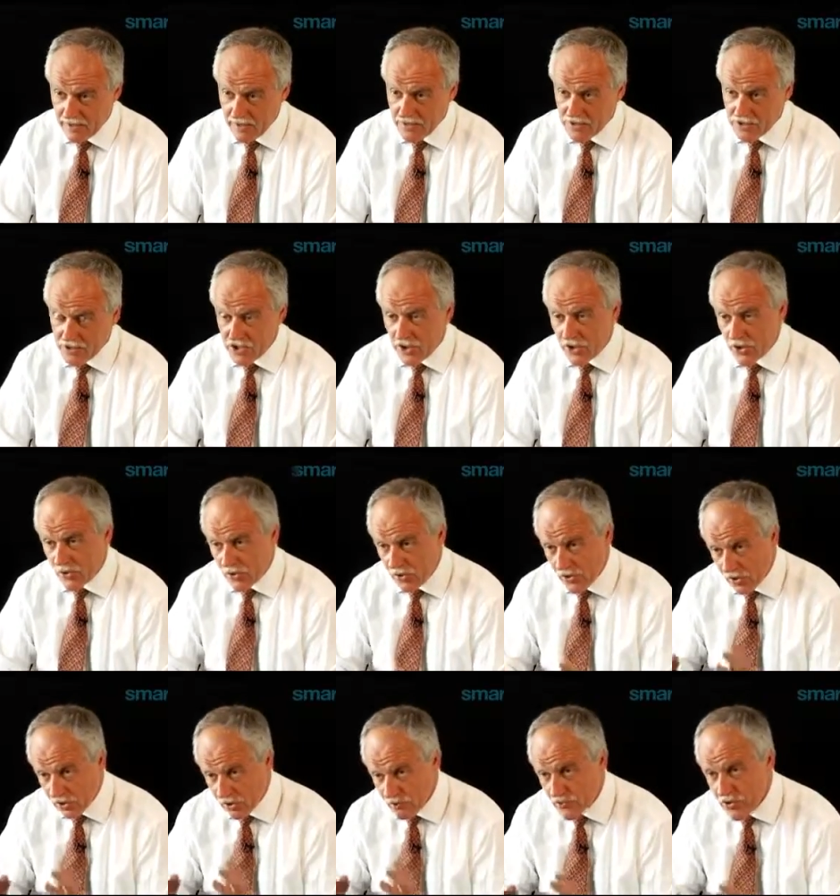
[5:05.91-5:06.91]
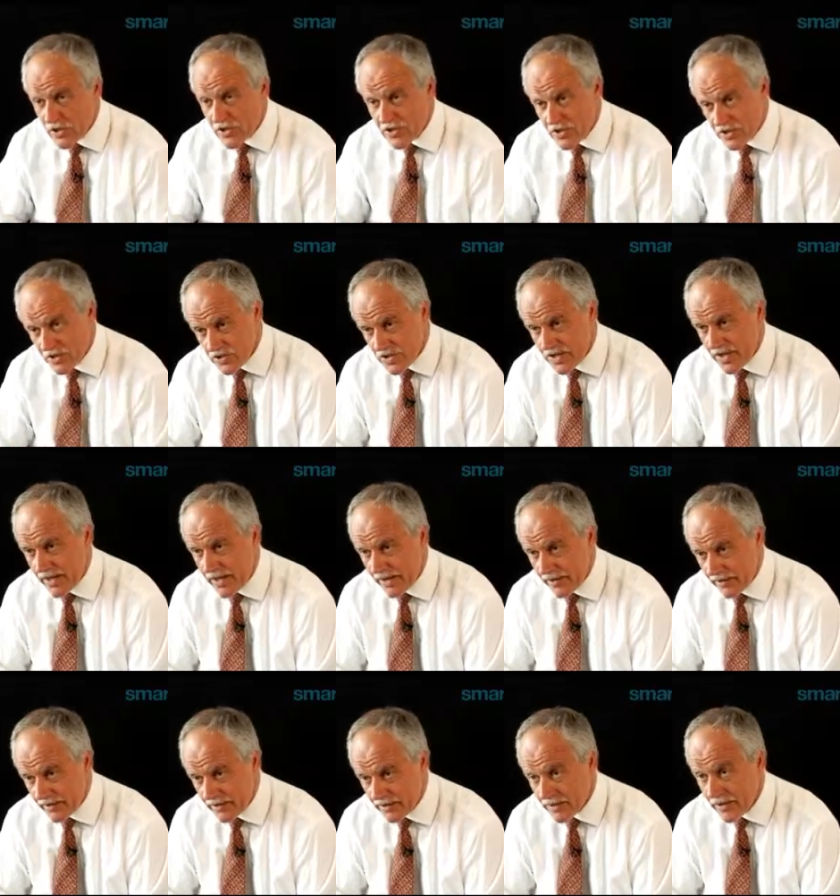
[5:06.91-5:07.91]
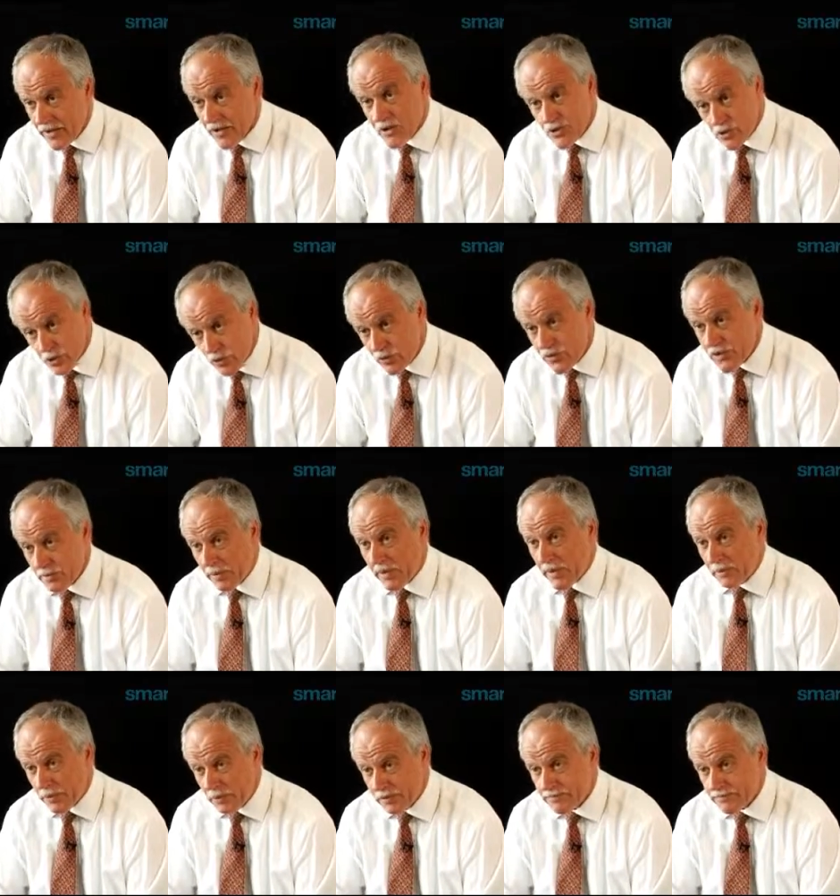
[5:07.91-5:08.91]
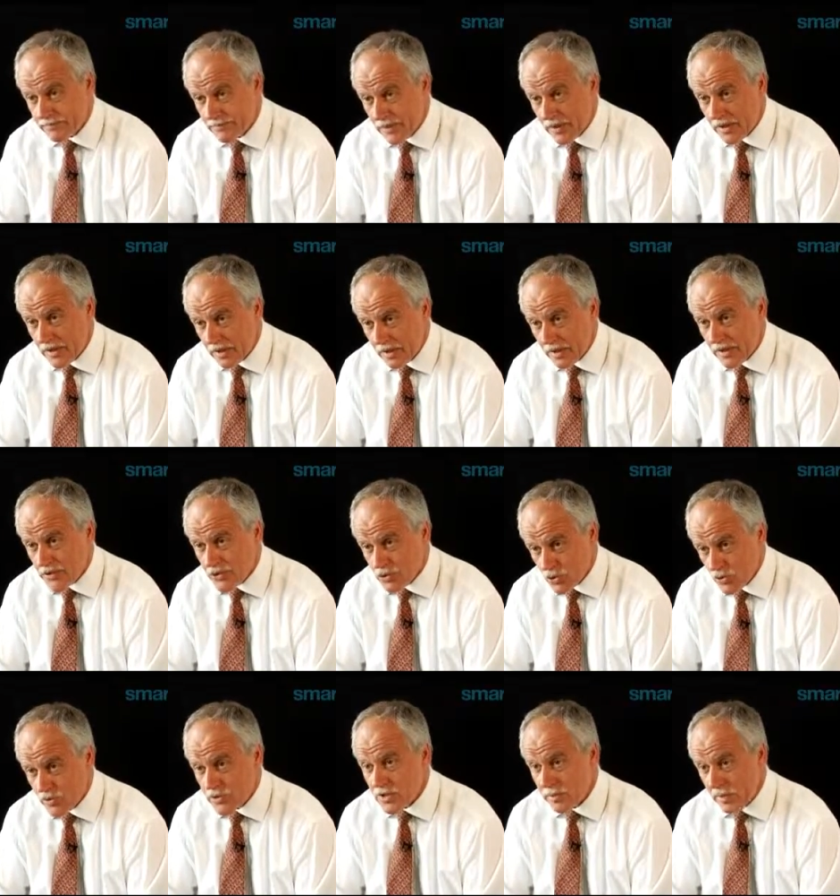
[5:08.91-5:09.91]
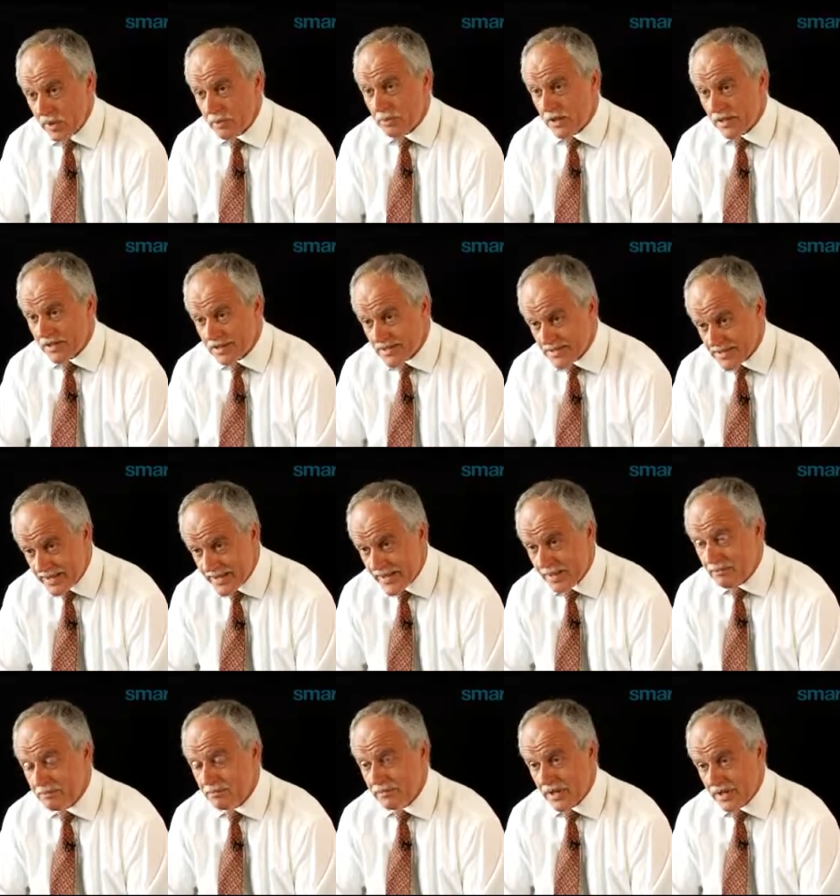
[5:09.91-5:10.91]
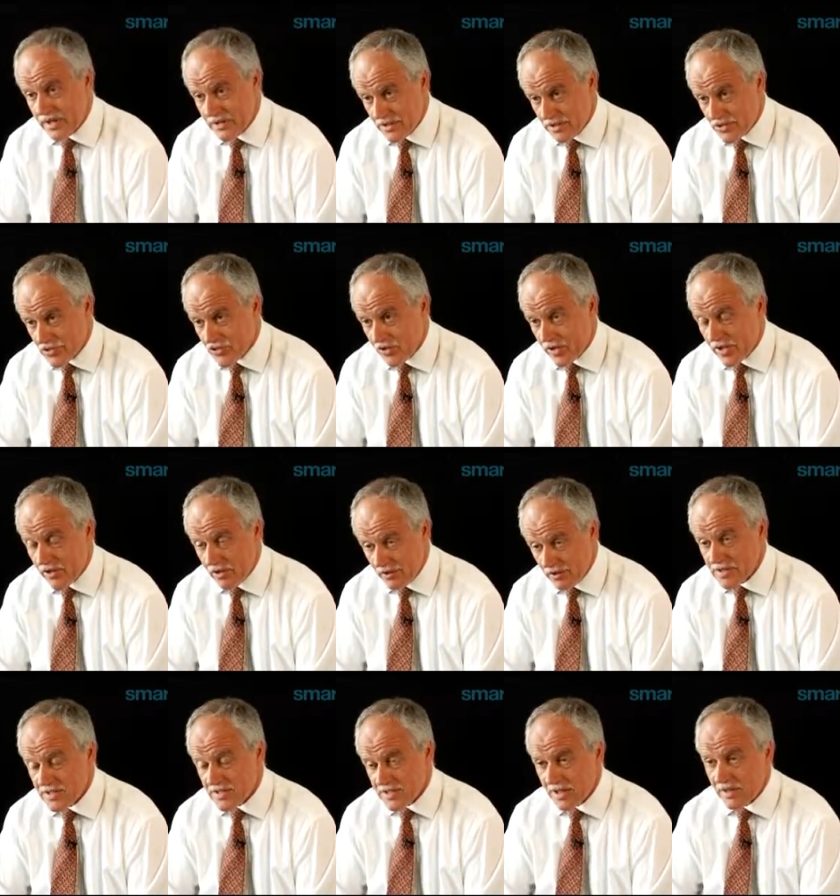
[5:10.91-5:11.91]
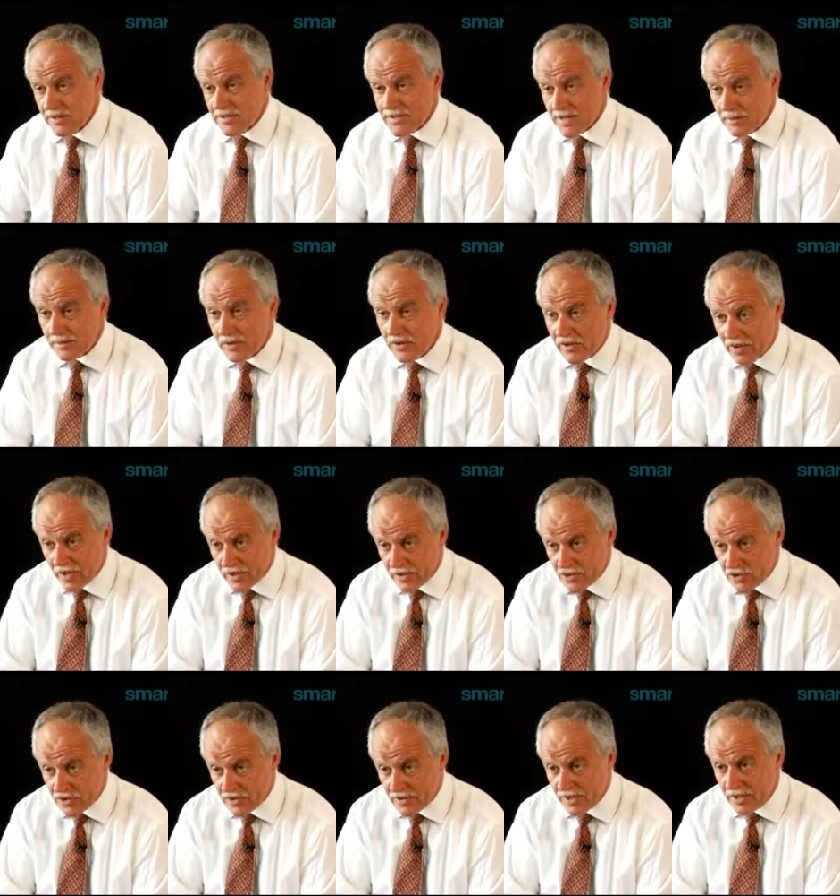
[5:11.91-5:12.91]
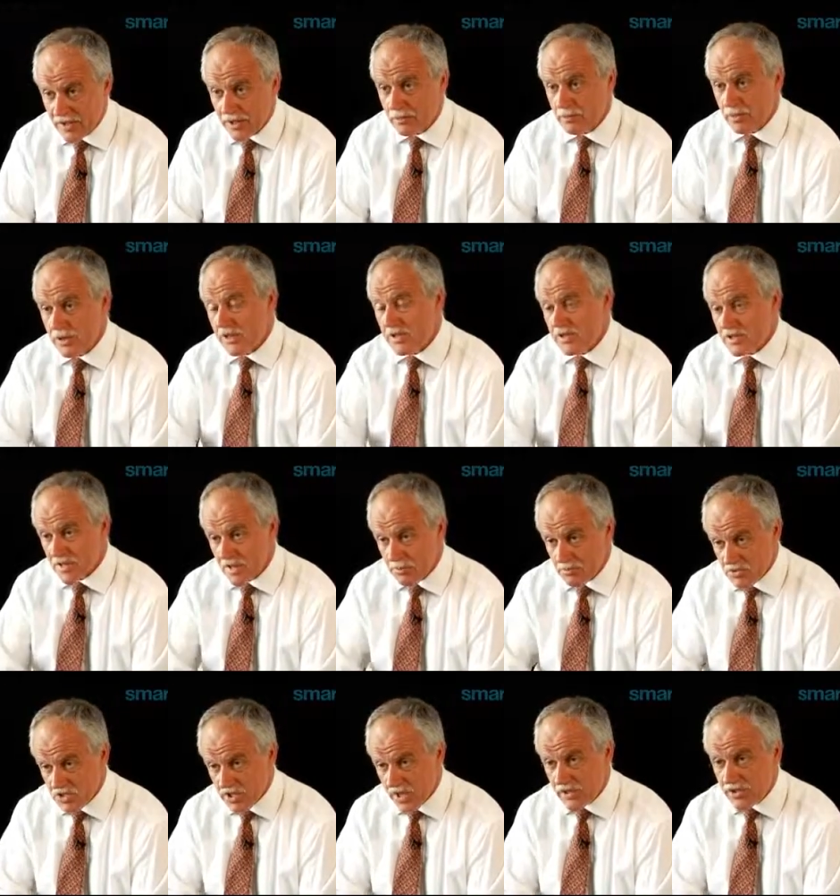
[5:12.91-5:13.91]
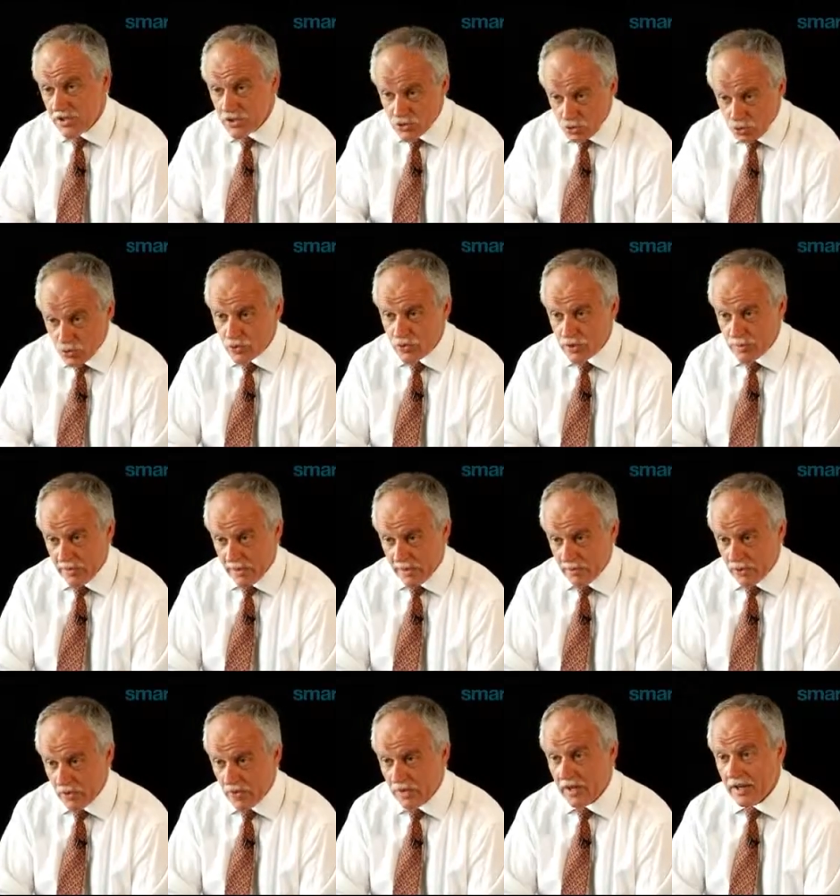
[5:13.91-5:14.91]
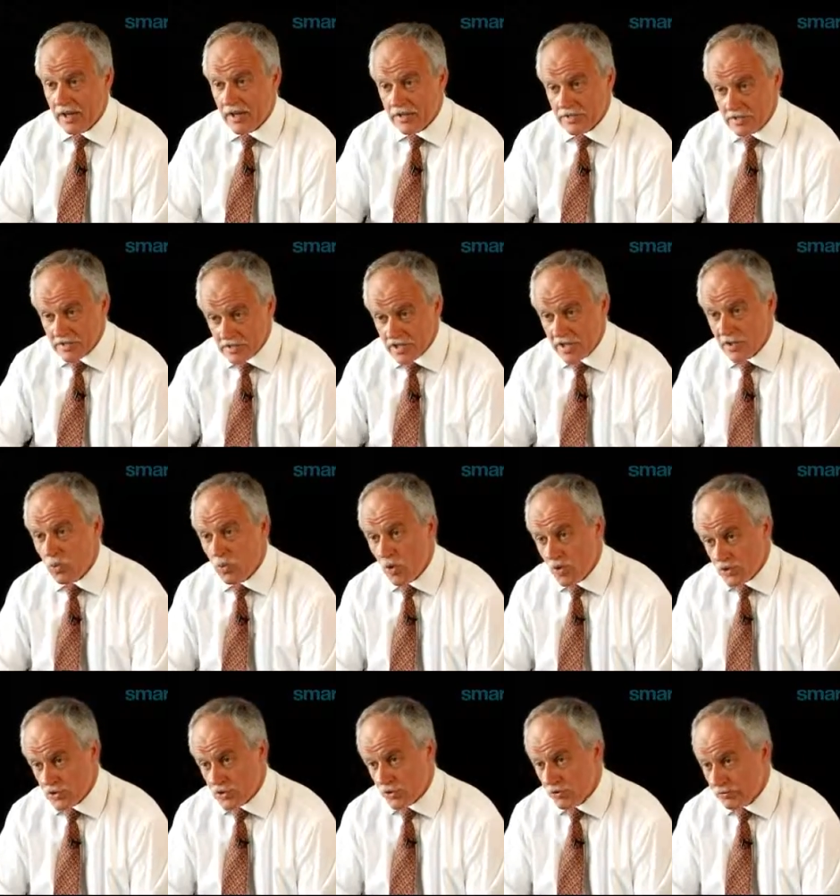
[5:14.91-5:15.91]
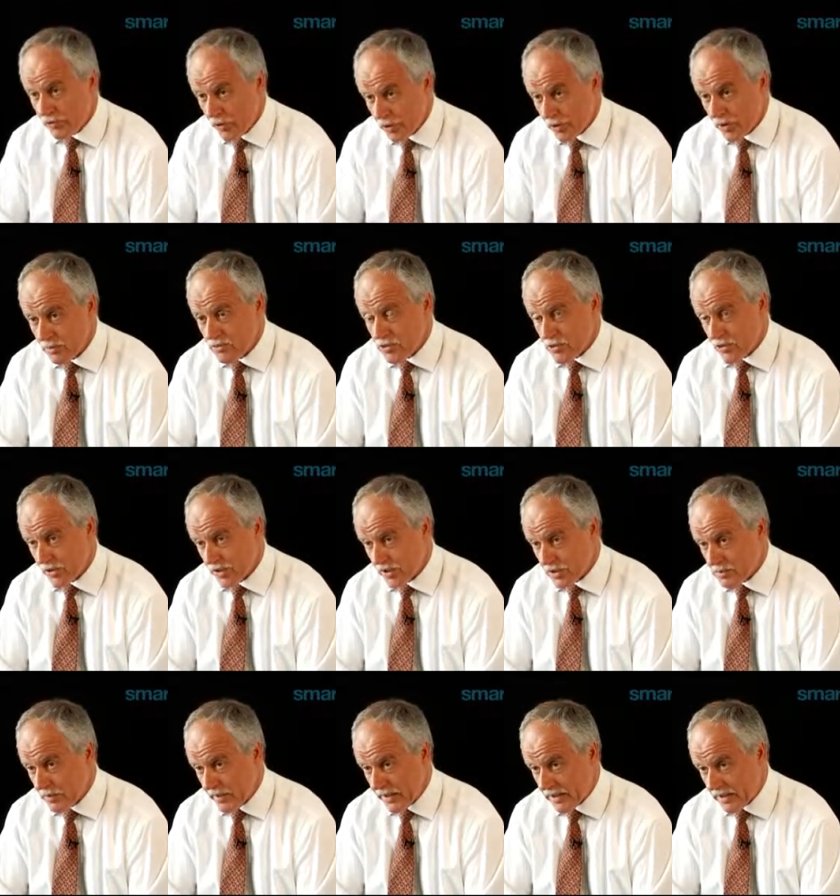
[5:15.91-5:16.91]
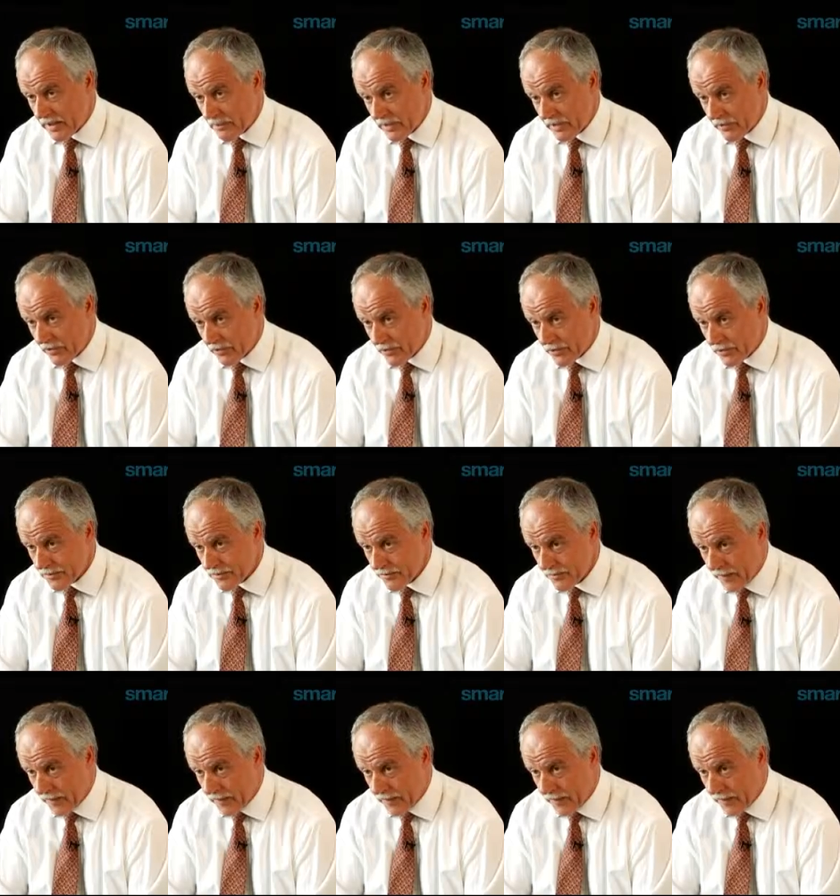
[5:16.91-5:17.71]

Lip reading: So, research the area, talk to people in the same industry, not necessarily in the same location, but in the same sector. Talk to people and see what sort of volumes you can expect coming through,